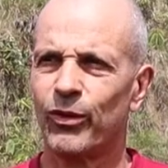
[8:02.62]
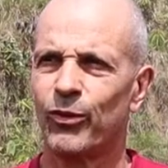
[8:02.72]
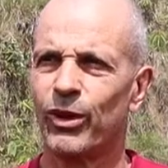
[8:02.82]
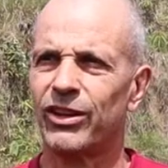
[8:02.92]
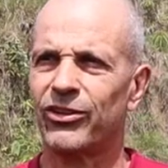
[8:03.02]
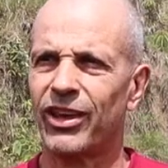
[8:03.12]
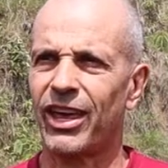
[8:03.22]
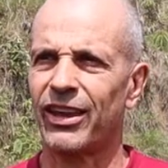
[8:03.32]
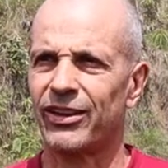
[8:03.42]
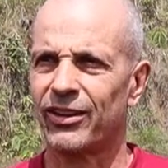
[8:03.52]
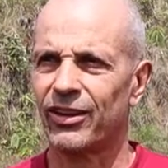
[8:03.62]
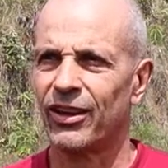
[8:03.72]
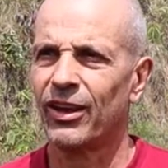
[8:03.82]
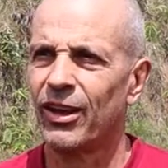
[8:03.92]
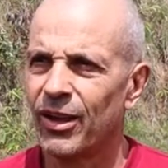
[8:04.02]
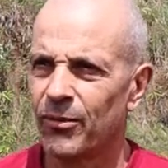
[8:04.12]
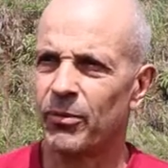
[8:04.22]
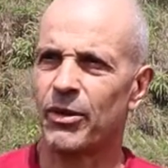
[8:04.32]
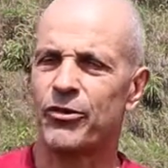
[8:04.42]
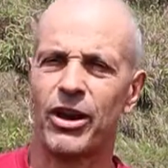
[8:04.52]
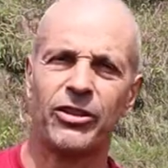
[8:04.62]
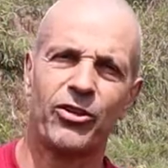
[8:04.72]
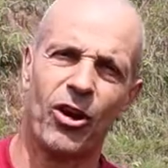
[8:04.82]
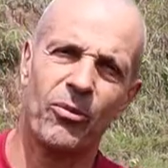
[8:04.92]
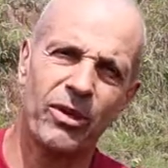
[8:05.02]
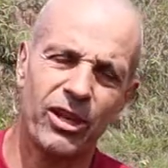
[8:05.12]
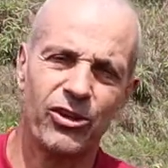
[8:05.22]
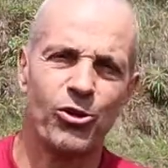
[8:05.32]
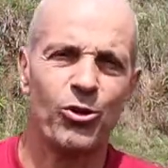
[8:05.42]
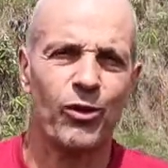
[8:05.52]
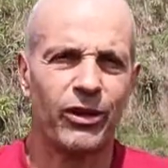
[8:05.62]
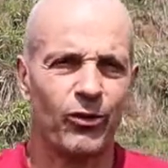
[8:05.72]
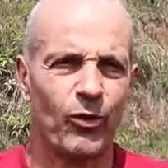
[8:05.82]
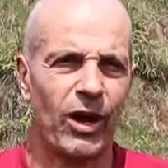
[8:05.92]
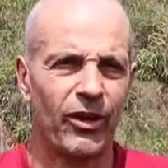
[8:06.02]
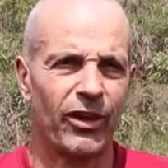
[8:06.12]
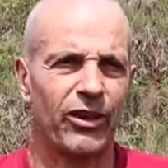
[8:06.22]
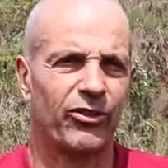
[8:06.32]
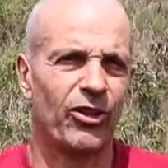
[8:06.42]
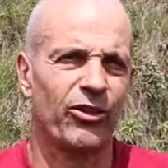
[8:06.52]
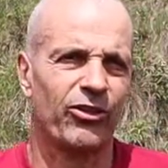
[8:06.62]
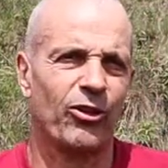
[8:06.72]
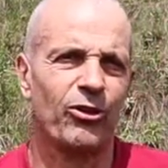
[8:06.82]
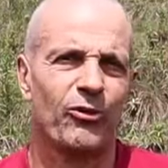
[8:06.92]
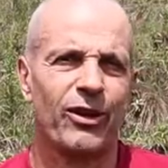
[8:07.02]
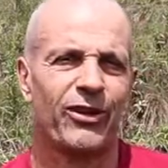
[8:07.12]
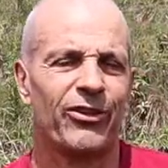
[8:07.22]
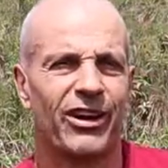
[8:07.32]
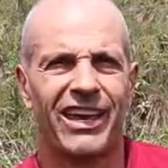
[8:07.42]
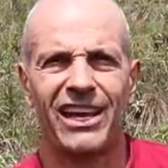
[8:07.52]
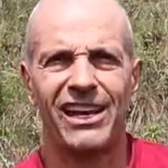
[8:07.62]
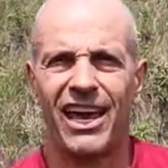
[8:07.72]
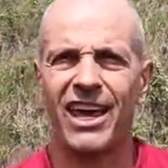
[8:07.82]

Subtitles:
what is that? My friend Tom, he knew where is Sonson, where is Argelia. I